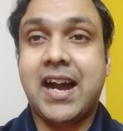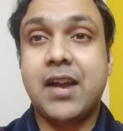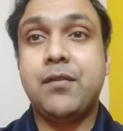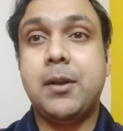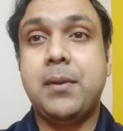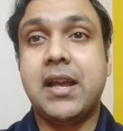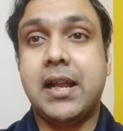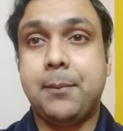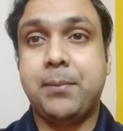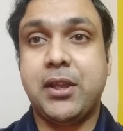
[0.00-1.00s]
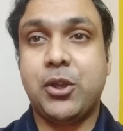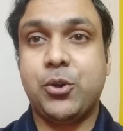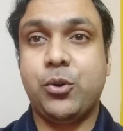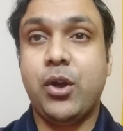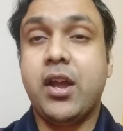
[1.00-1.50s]
I will be helping
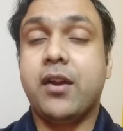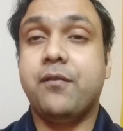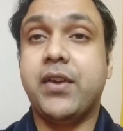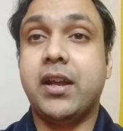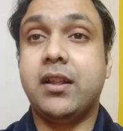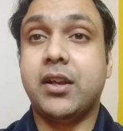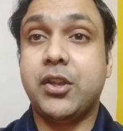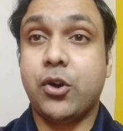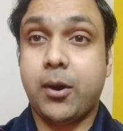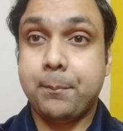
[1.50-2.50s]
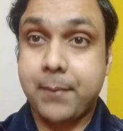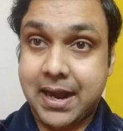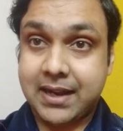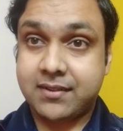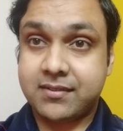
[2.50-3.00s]
you with your
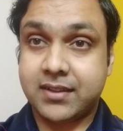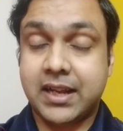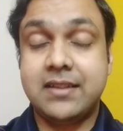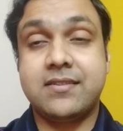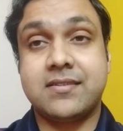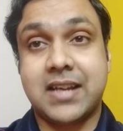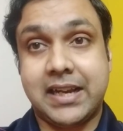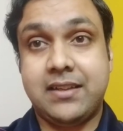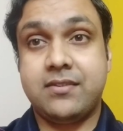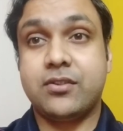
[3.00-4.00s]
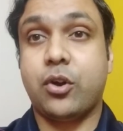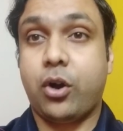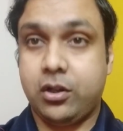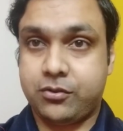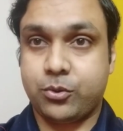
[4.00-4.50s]
maths and science
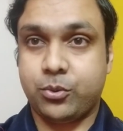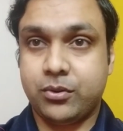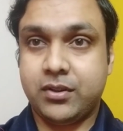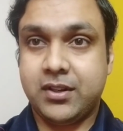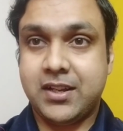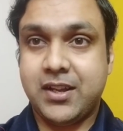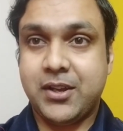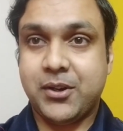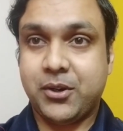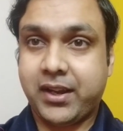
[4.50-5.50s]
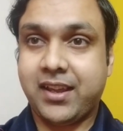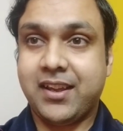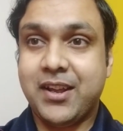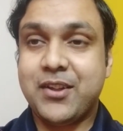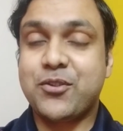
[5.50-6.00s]
also.
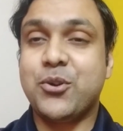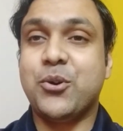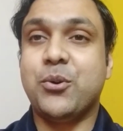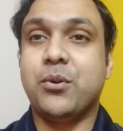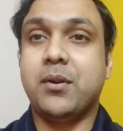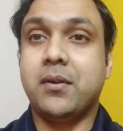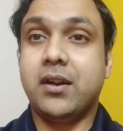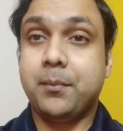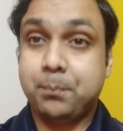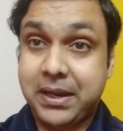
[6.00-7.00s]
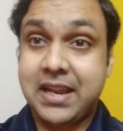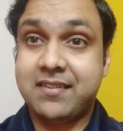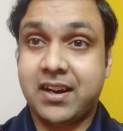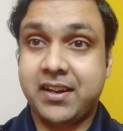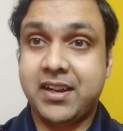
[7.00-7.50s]
Okay, so
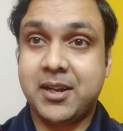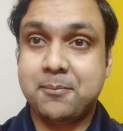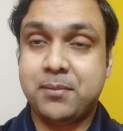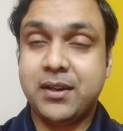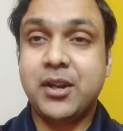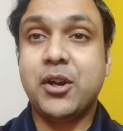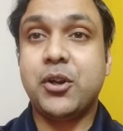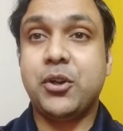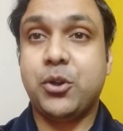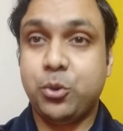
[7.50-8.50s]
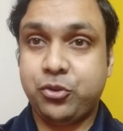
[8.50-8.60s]
please hurry up, do